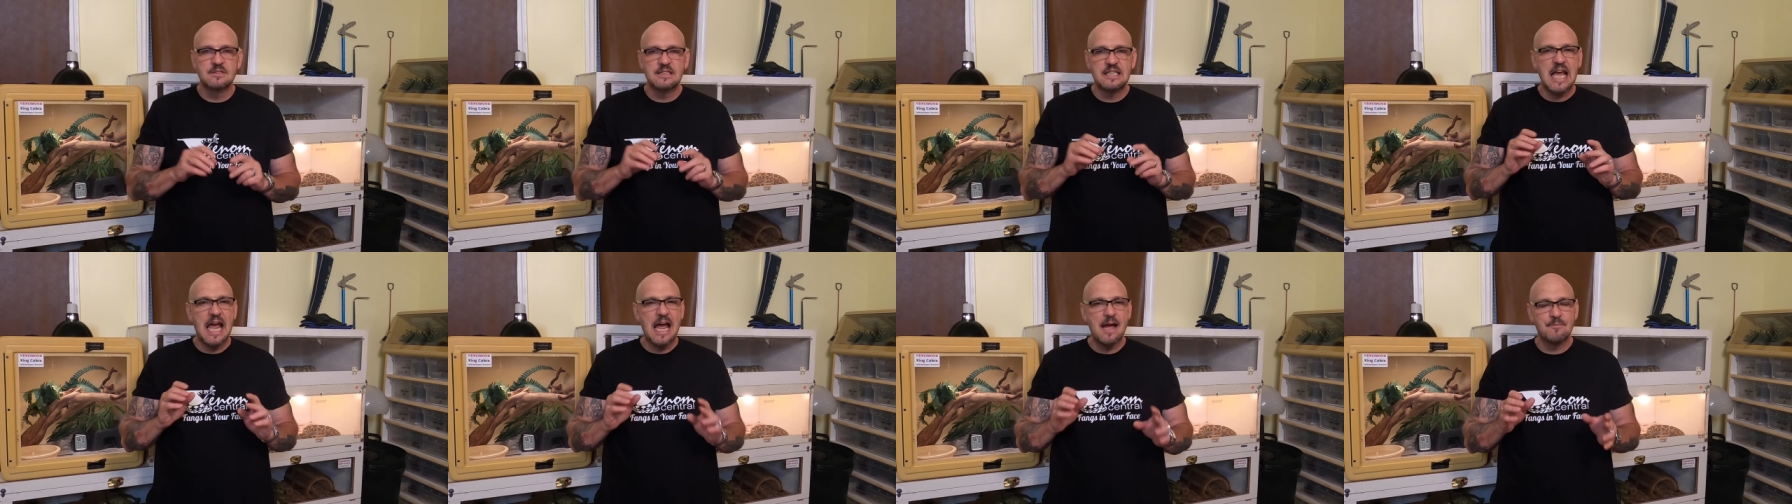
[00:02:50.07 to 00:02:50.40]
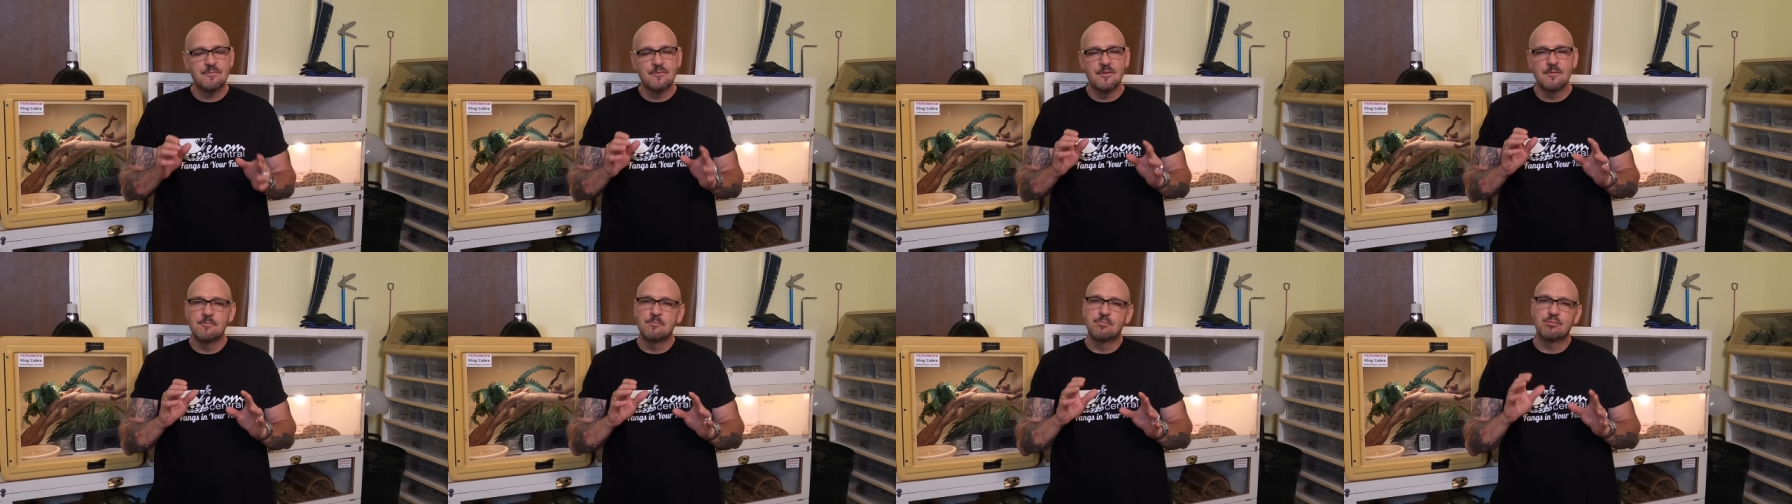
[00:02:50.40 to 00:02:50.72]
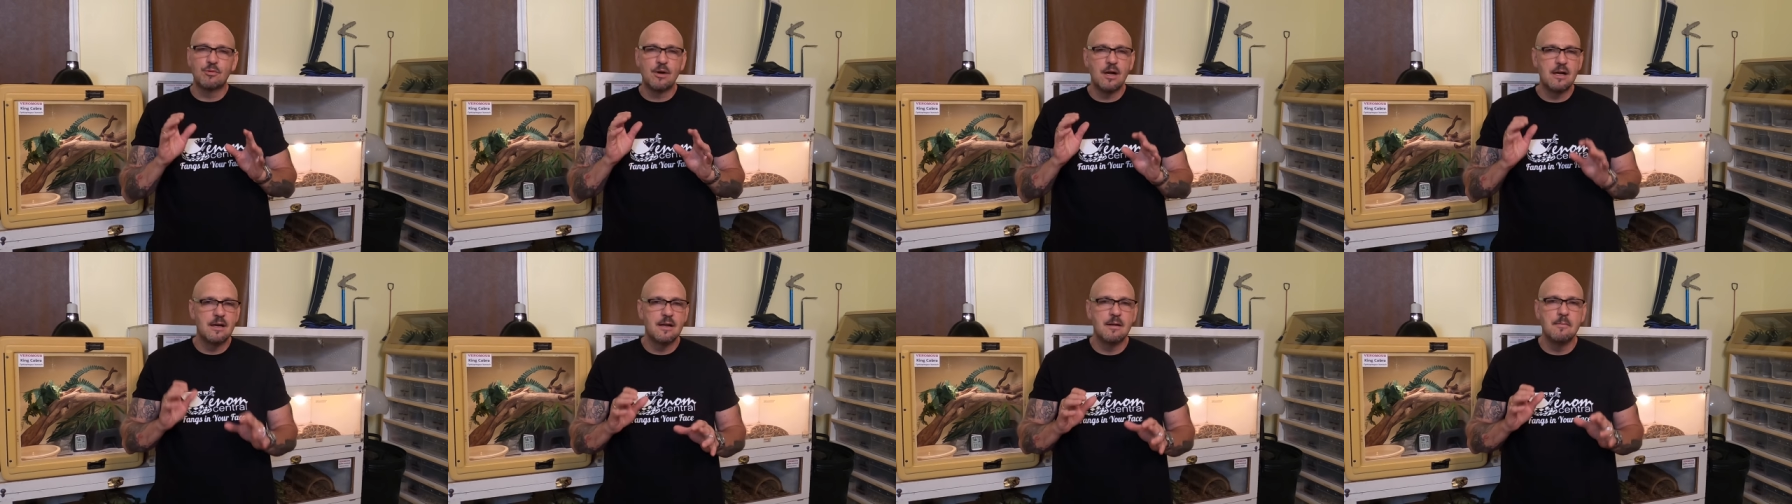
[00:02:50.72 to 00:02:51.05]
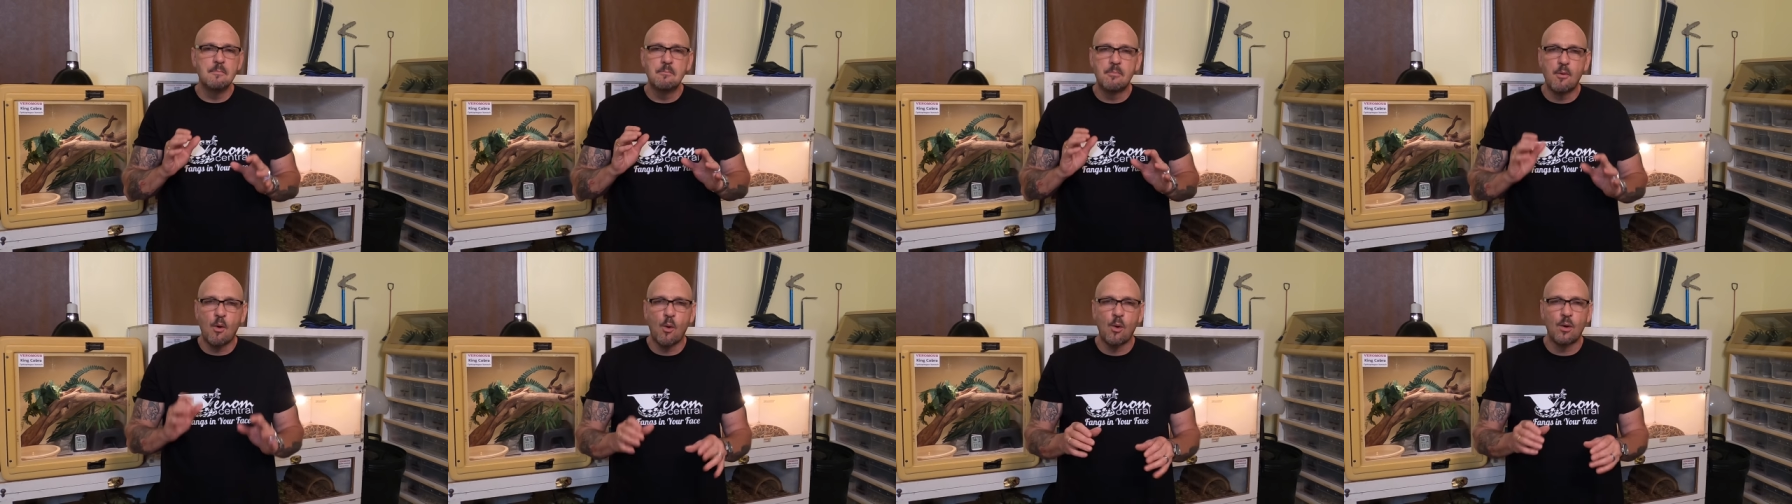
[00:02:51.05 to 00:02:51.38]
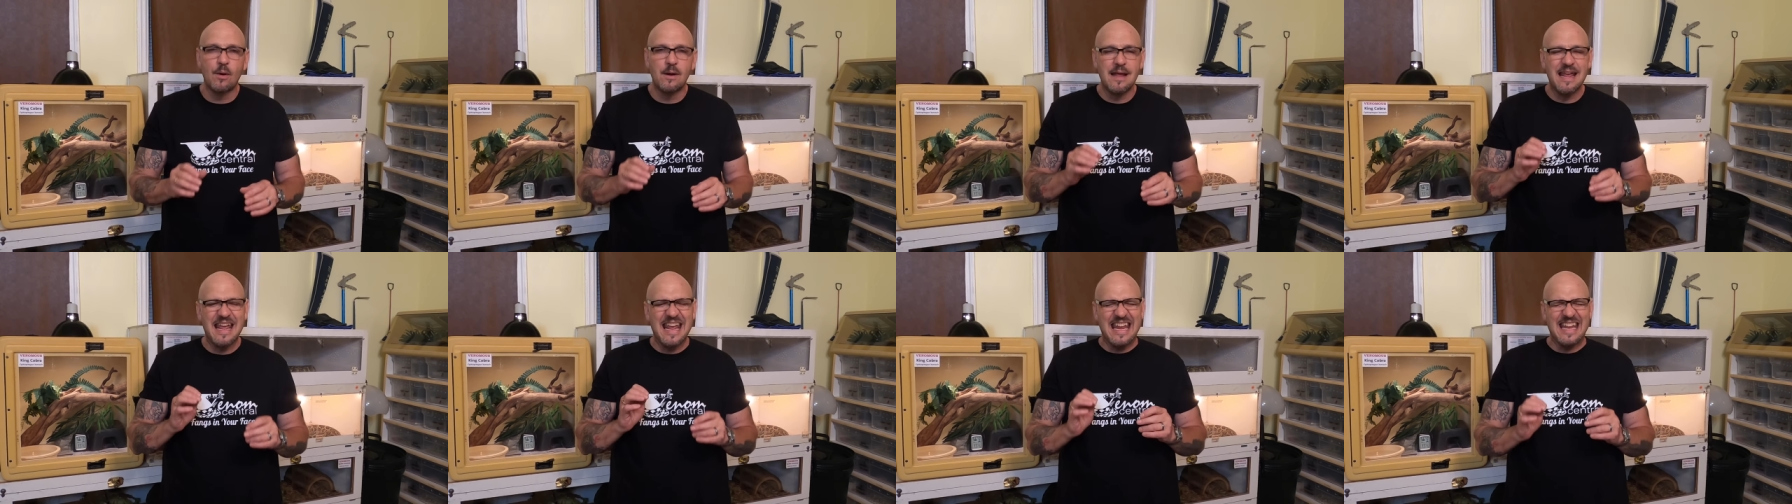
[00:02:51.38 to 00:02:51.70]
captive bred and
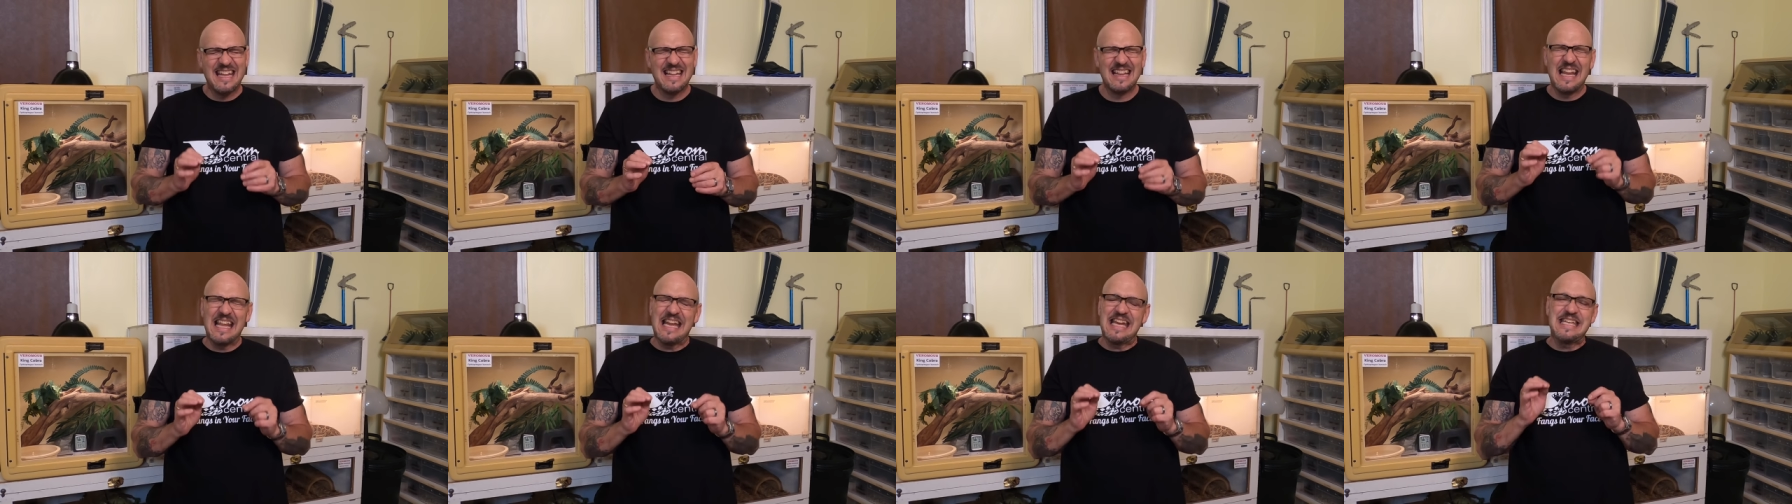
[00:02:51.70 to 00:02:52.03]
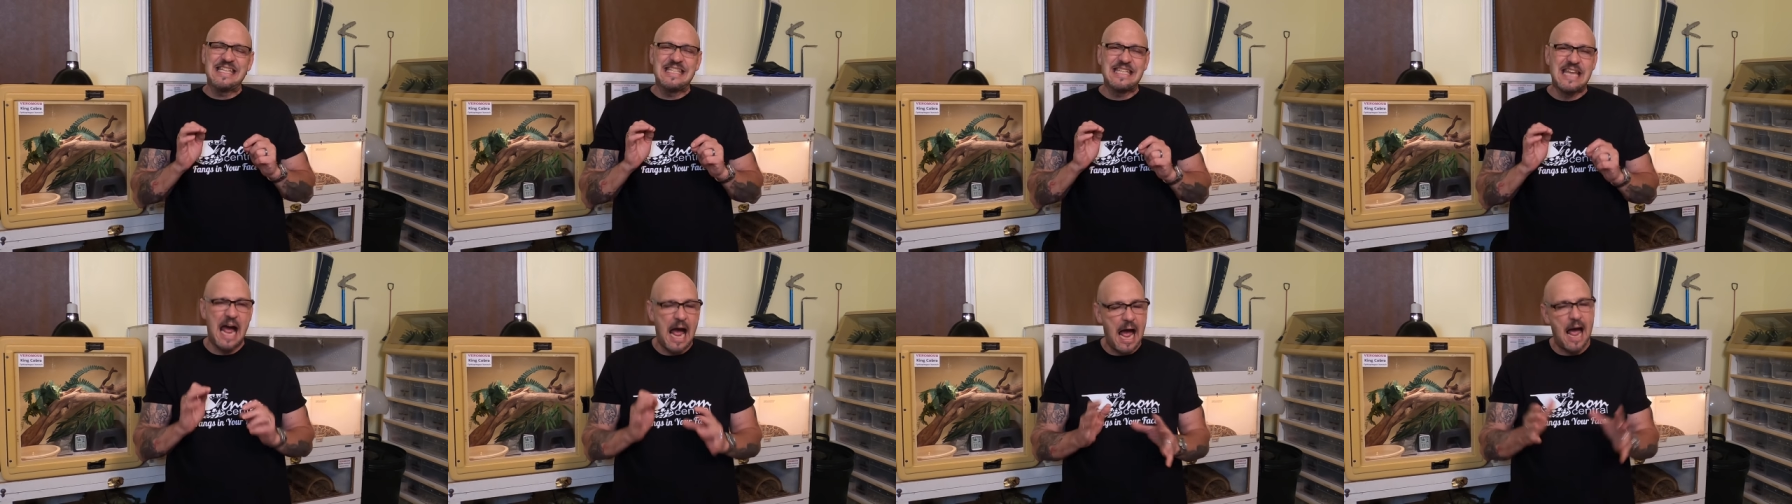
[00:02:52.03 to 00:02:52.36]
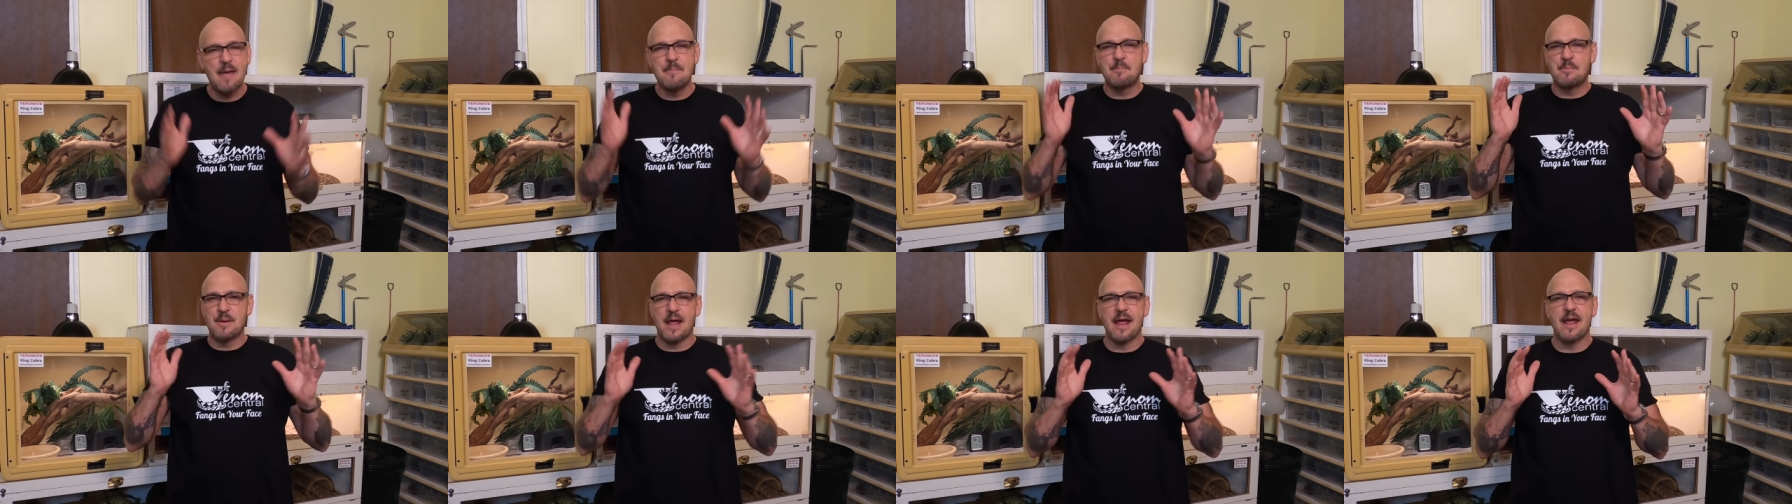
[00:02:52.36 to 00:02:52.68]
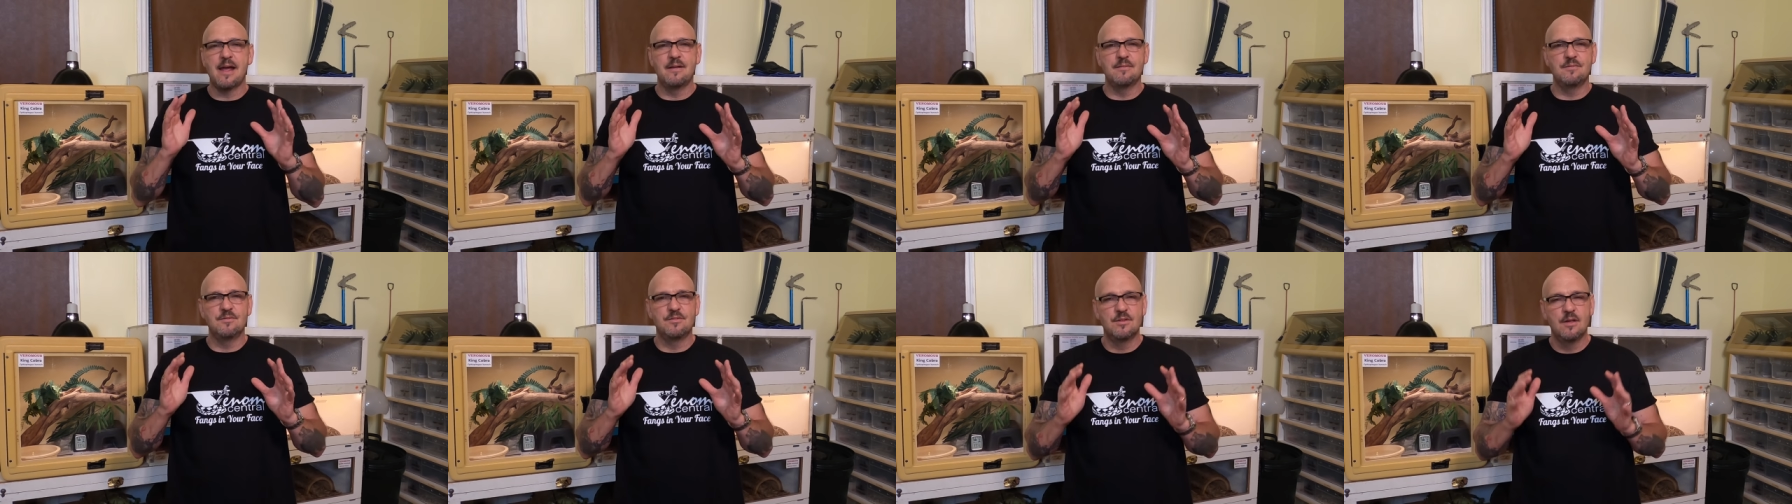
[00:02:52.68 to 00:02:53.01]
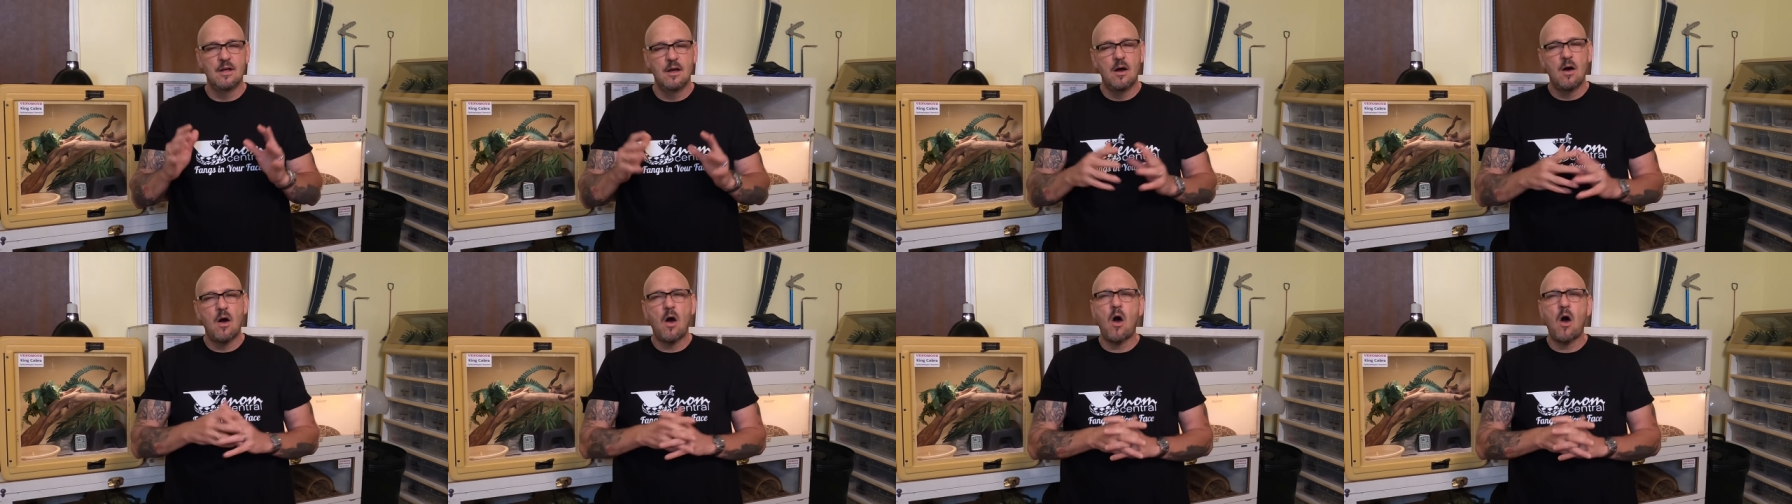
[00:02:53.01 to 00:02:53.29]
born inland taipans.